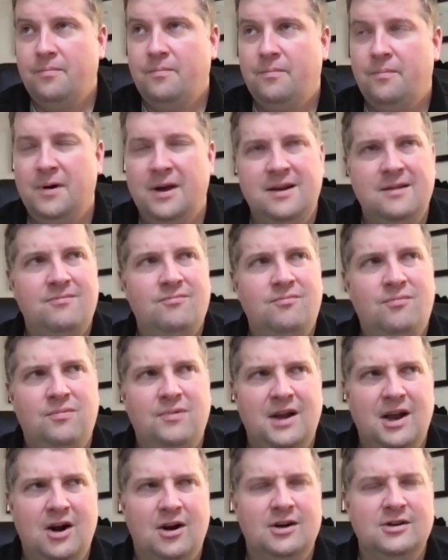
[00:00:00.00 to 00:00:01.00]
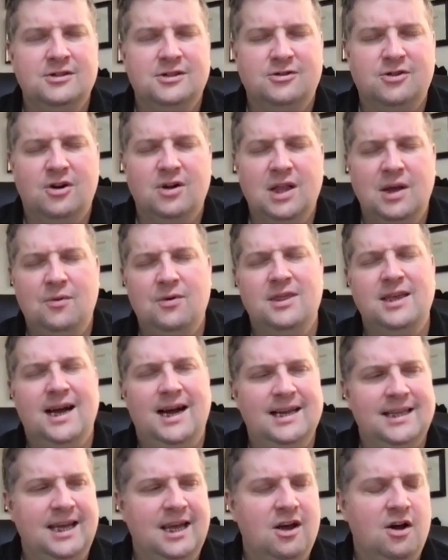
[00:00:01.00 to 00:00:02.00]
But we are struggling with the
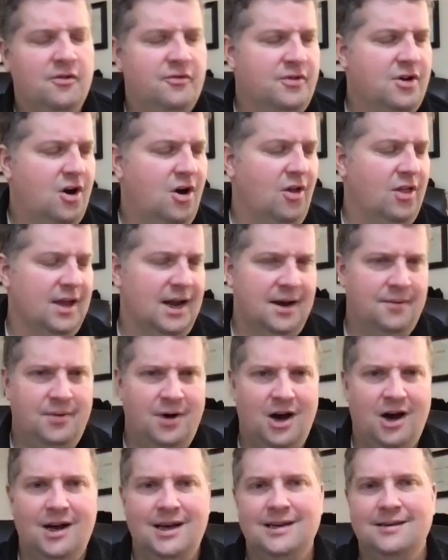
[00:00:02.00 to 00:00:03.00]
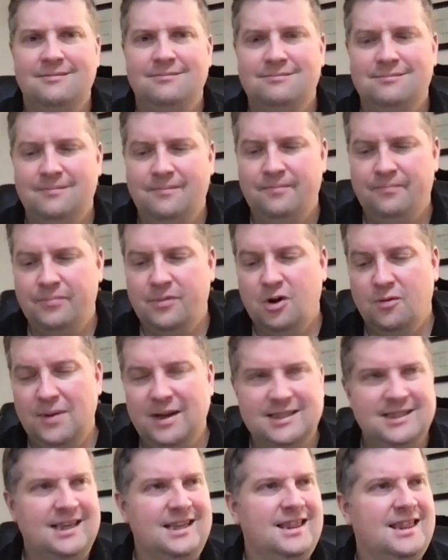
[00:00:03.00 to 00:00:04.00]
idea of calling upon, or
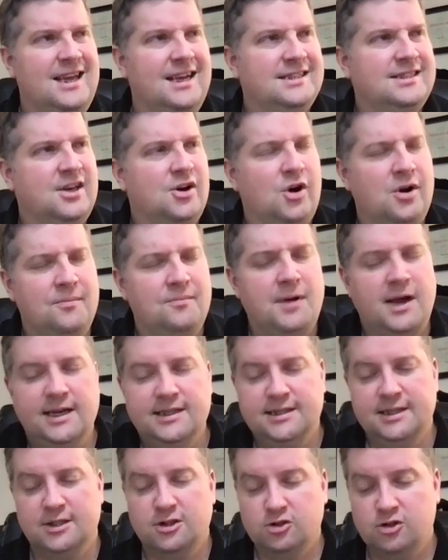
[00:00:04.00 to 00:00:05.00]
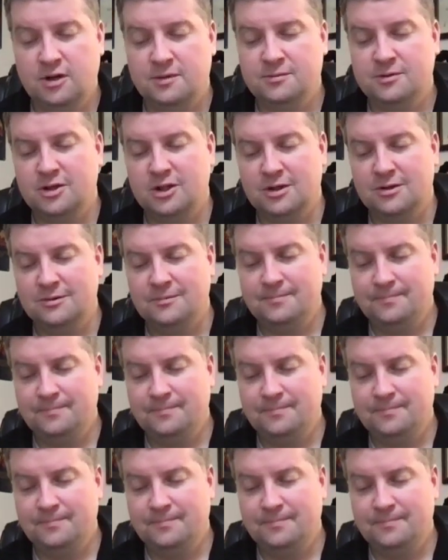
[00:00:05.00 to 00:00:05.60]
basically things that aren't based in Scripture.